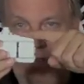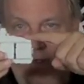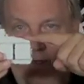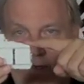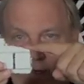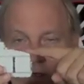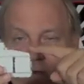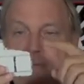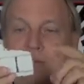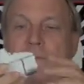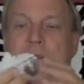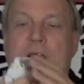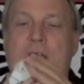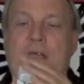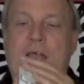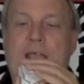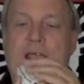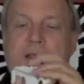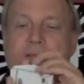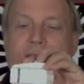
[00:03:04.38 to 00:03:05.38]
here,
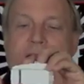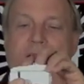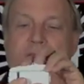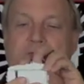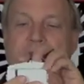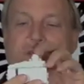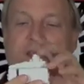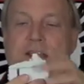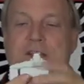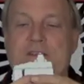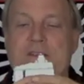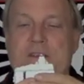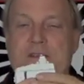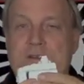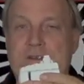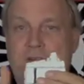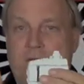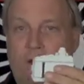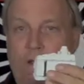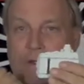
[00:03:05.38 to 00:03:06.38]
and that
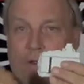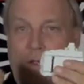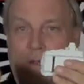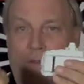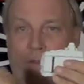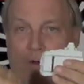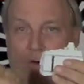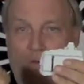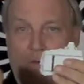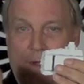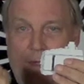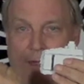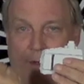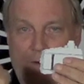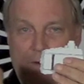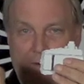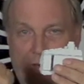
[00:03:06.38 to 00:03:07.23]
faces the rear